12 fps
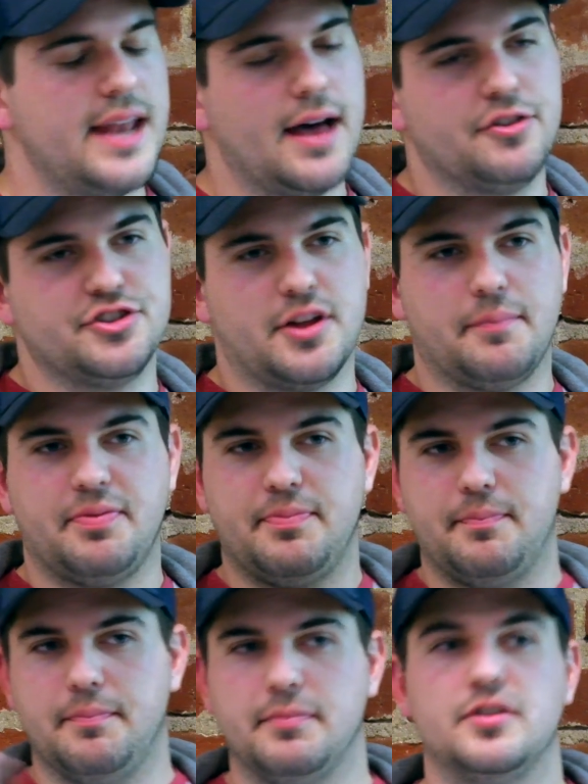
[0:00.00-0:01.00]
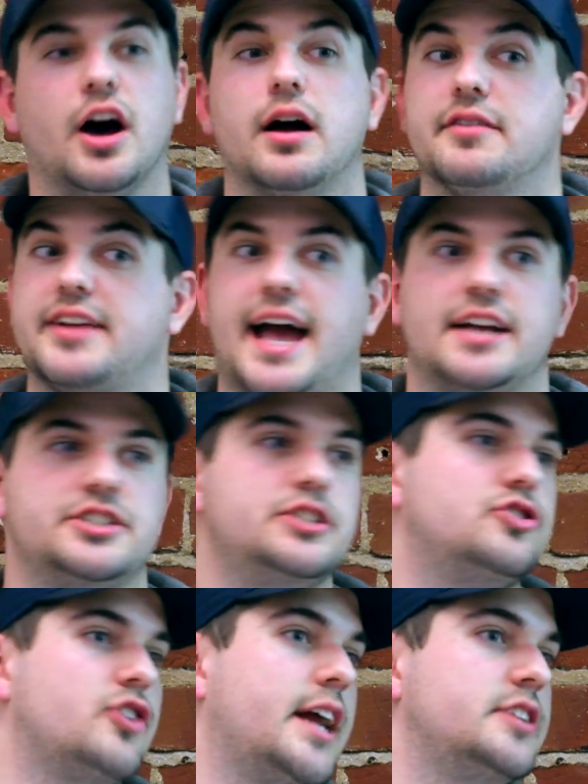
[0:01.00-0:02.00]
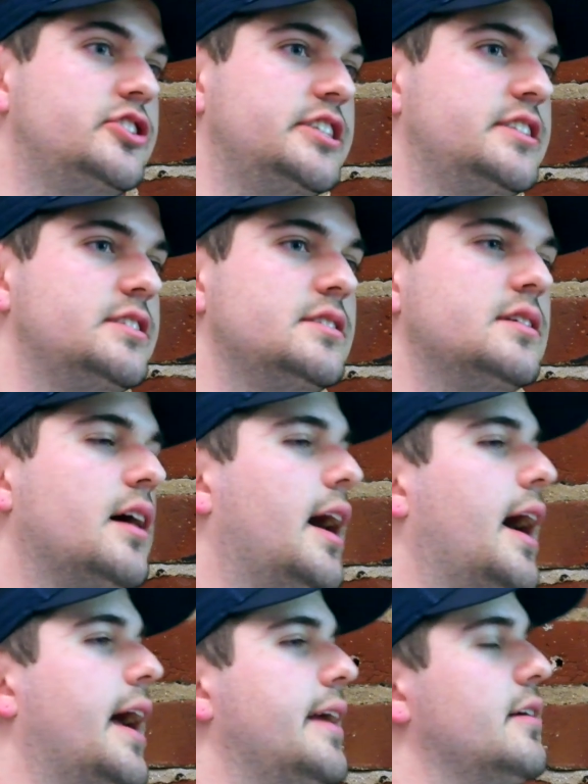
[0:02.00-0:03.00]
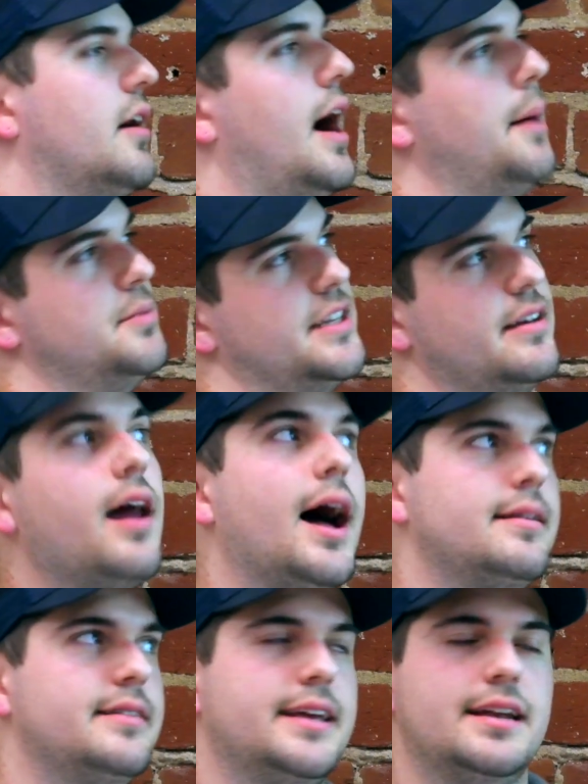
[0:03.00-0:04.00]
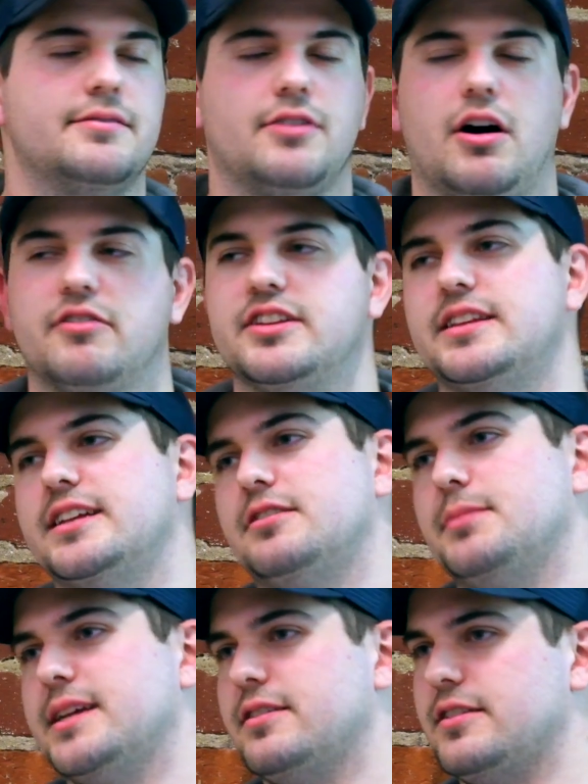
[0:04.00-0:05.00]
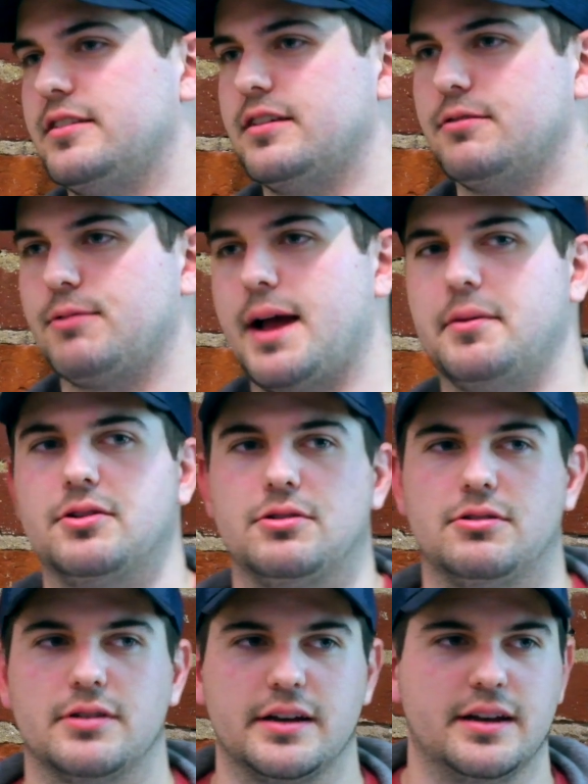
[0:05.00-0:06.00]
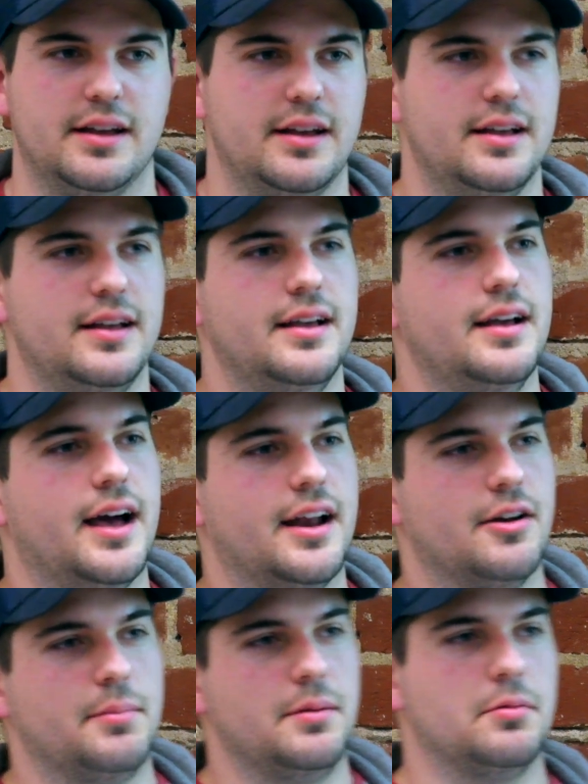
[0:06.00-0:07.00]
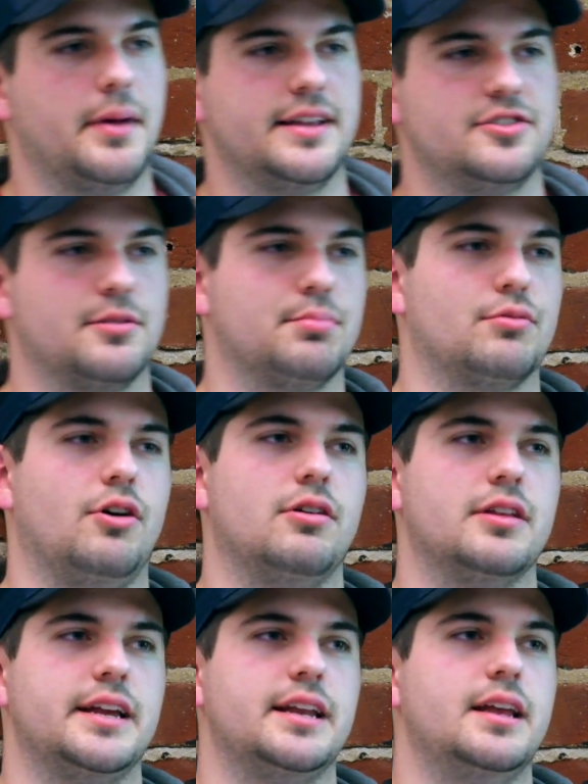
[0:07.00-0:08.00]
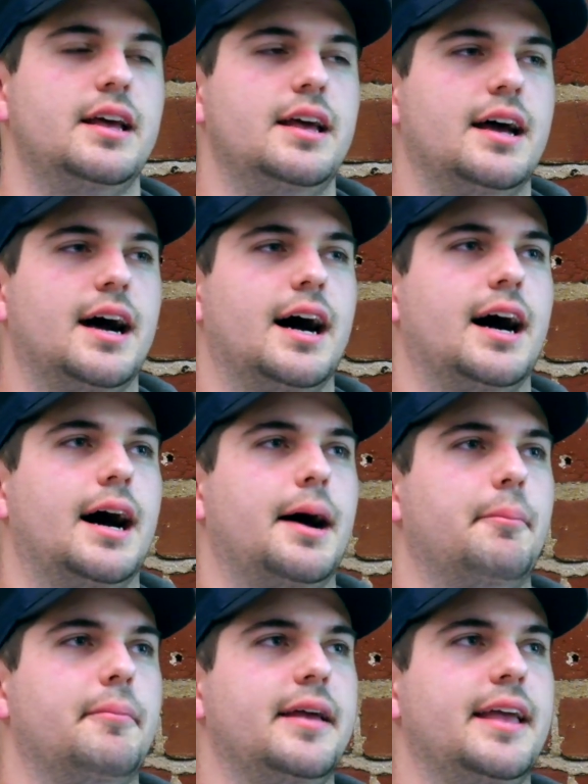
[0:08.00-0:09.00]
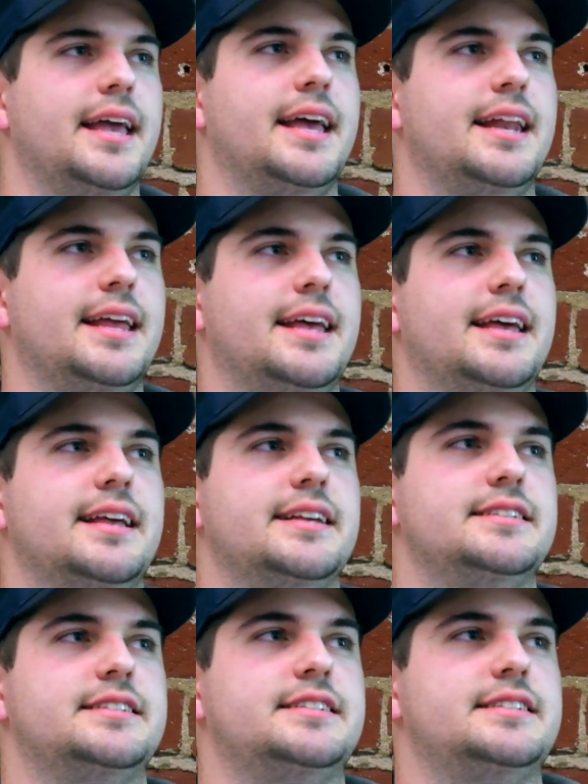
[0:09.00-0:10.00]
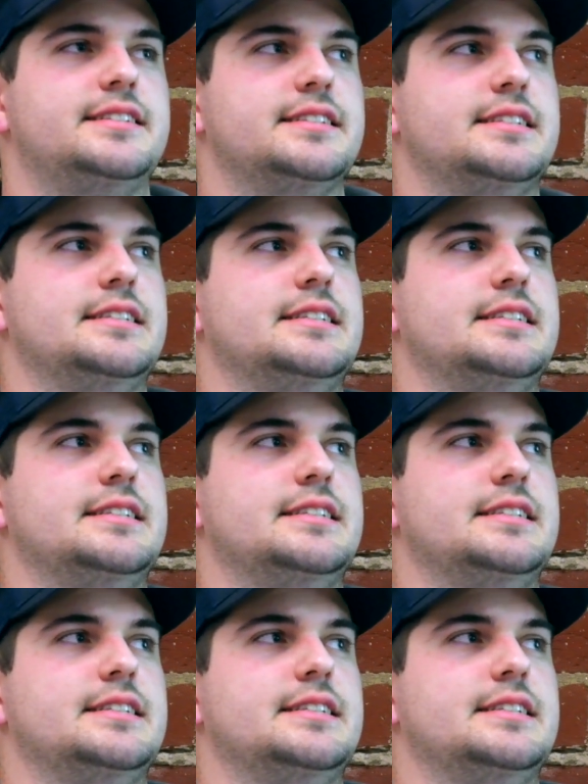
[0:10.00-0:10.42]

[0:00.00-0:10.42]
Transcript: Now, there's a ton of caching strategies. I opted not to get involved in this because it's a rabbit hole and I don't know, people might start brawling. It is